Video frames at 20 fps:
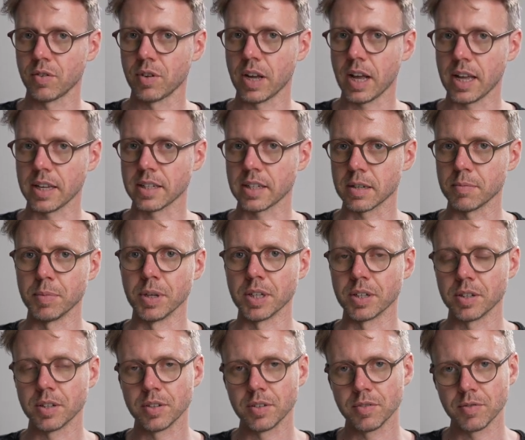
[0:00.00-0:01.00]

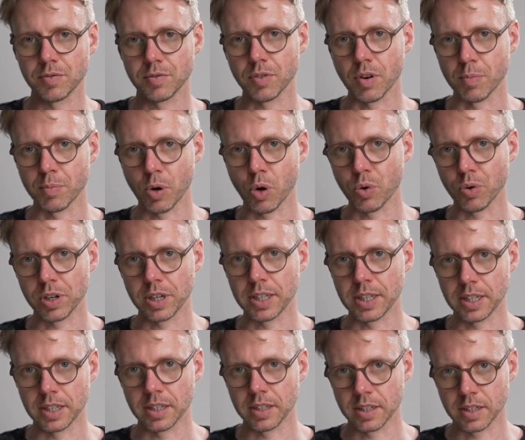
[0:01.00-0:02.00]
estimate from
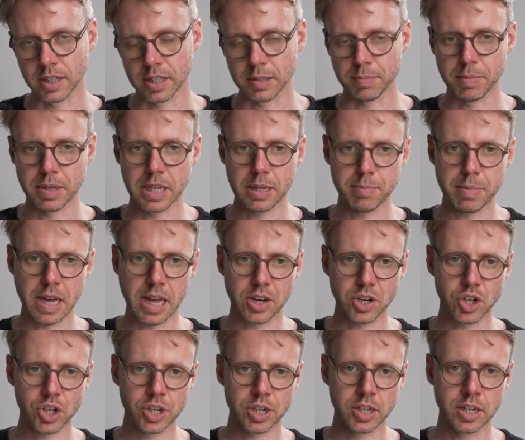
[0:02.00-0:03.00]
only this mini
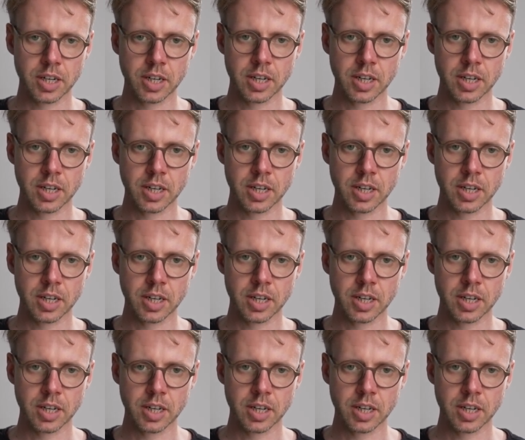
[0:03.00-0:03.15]
batch.